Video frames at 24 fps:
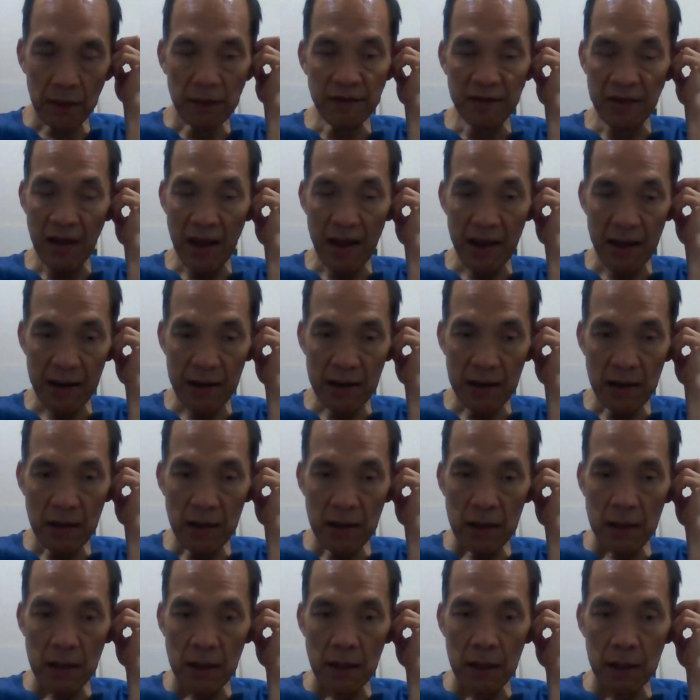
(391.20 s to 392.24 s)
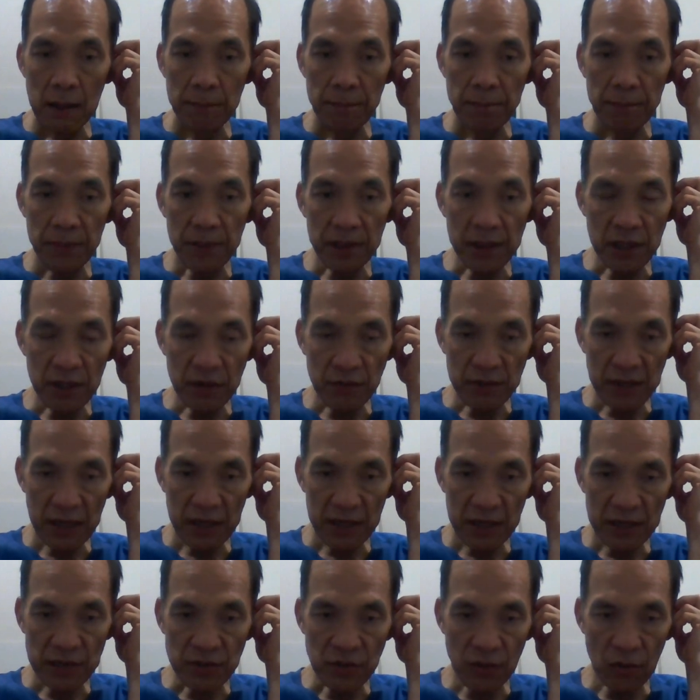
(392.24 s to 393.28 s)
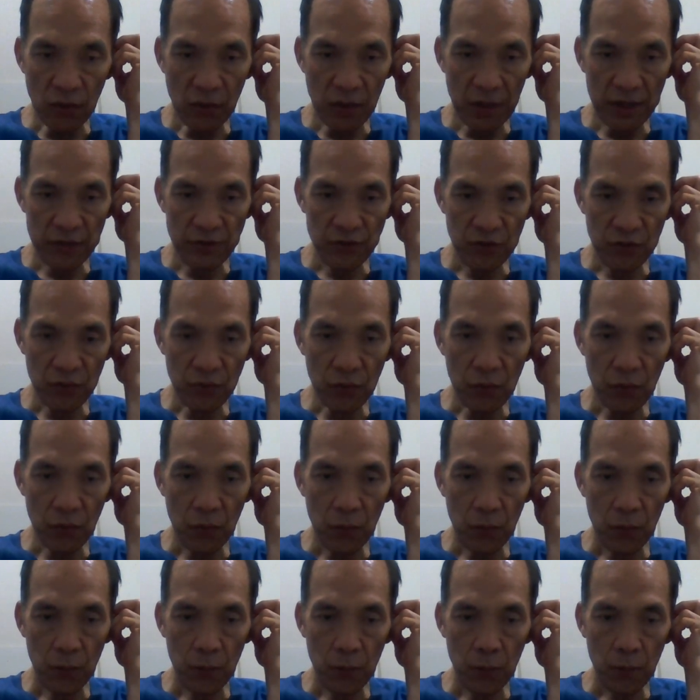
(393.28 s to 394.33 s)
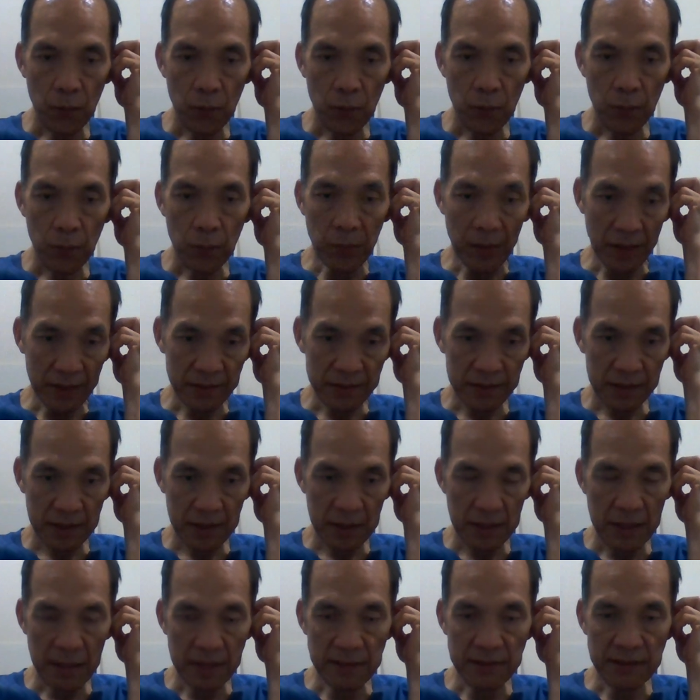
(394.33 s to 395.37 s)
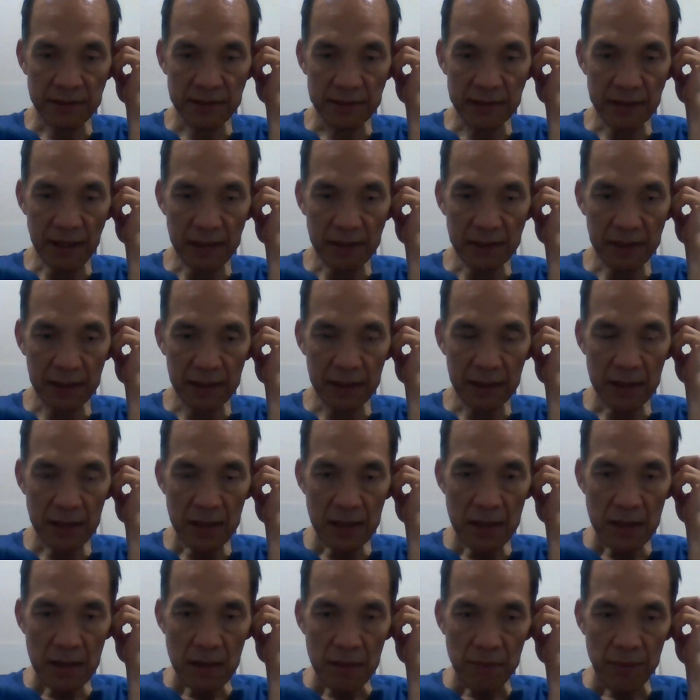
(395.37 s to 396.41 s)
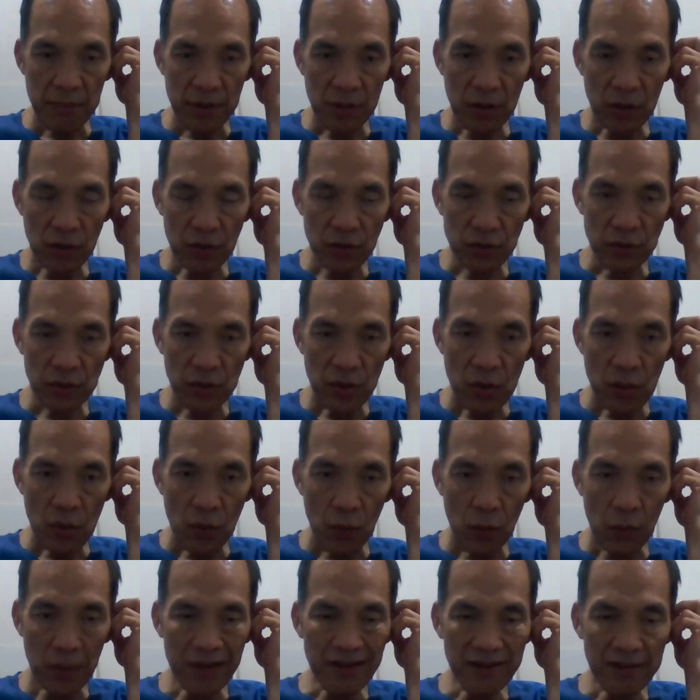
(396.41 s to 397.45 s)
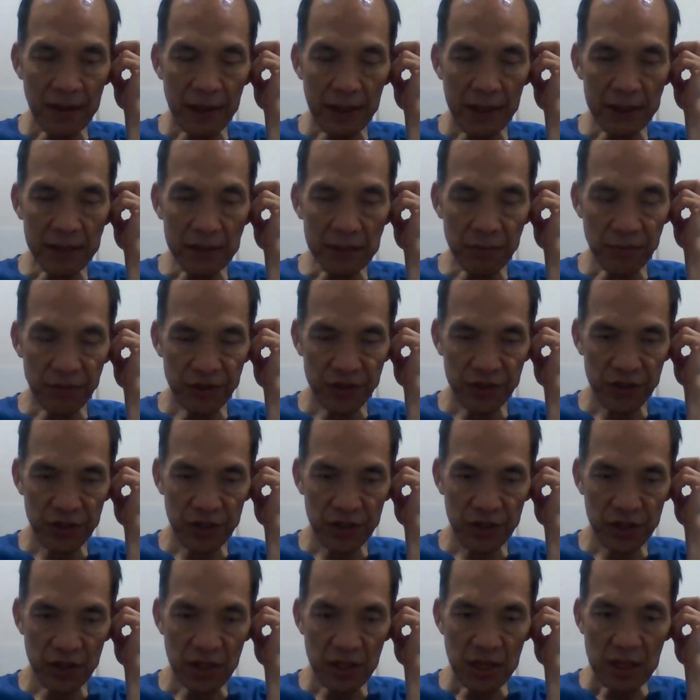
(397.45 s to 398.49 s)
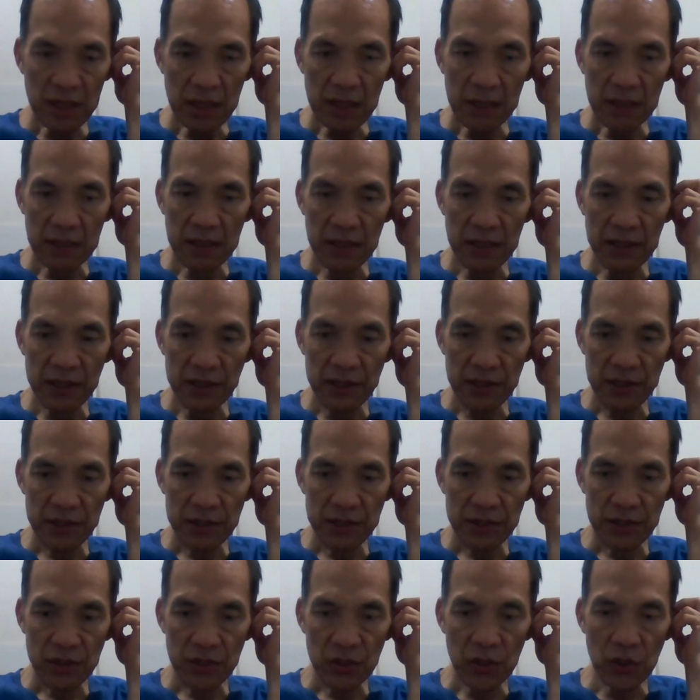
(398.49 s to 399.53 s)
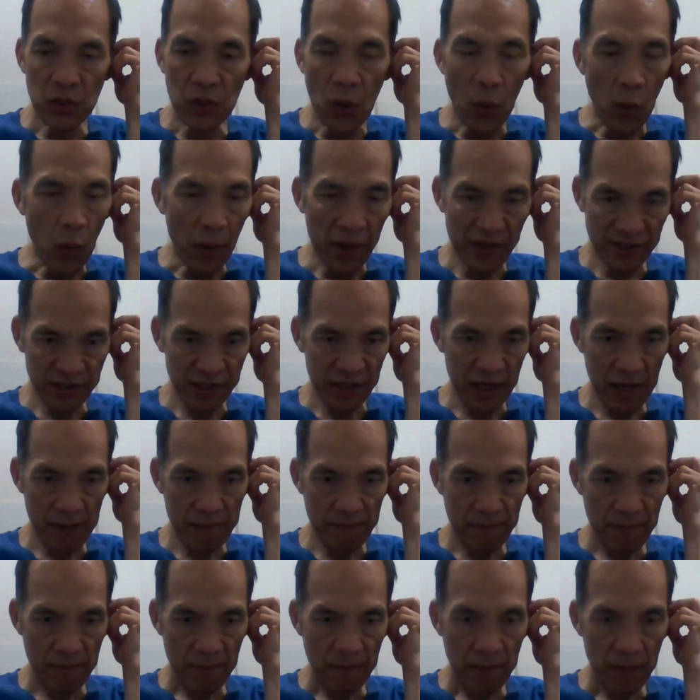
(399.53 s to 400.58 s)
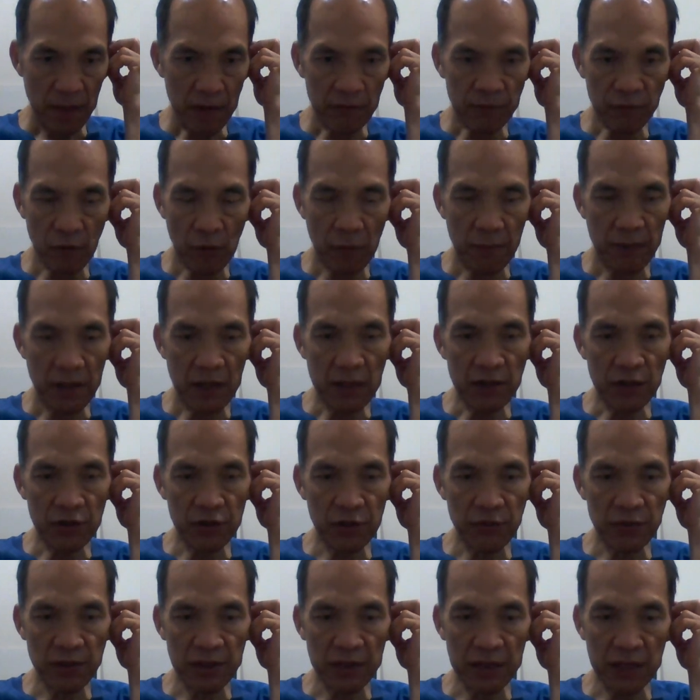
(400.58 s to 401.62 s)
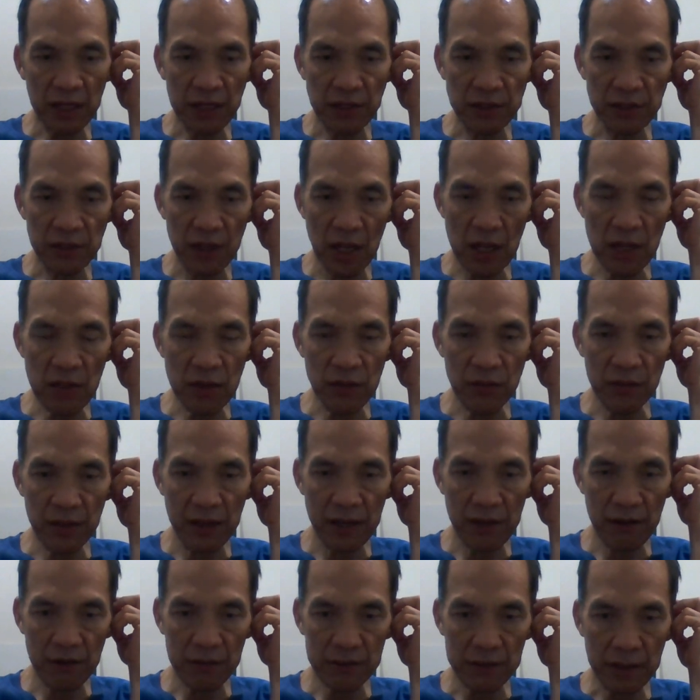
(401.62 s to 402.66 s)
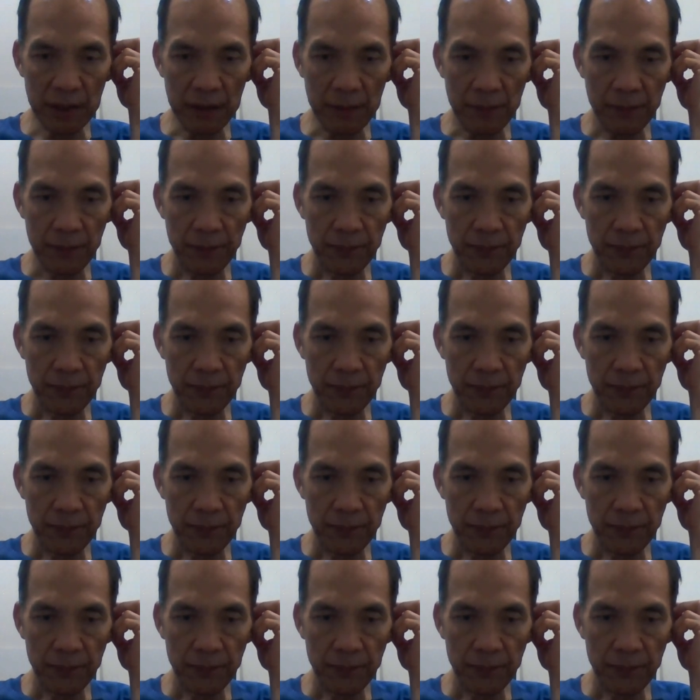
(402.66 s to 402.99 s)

than percutaneous coronary angioplasty and stenting, because with the later procedure, there is no escape from introducing things into the aorta.